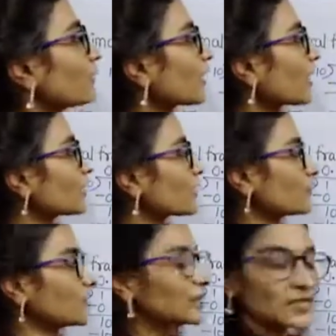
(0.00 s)
we can
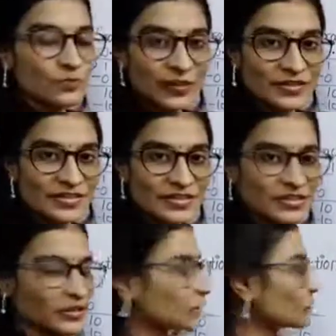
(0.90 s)
convert this
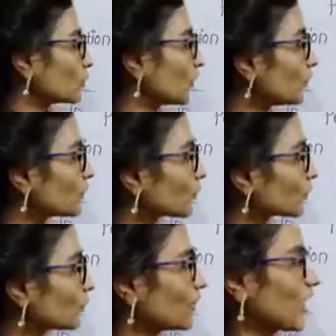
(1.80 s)
percentage into the
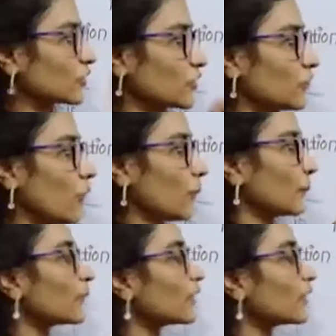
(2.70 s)
fraction form.